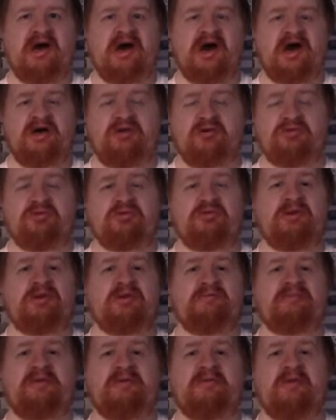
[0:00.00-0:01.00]
I don't know whether
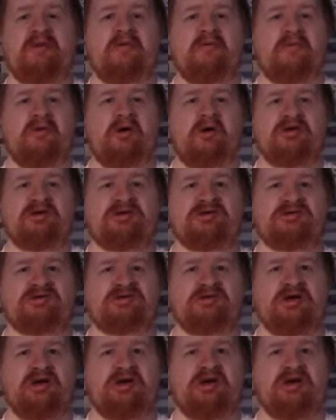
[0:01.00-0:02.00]
people have
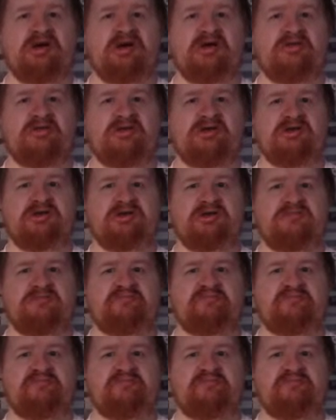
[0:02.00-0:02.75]
watched the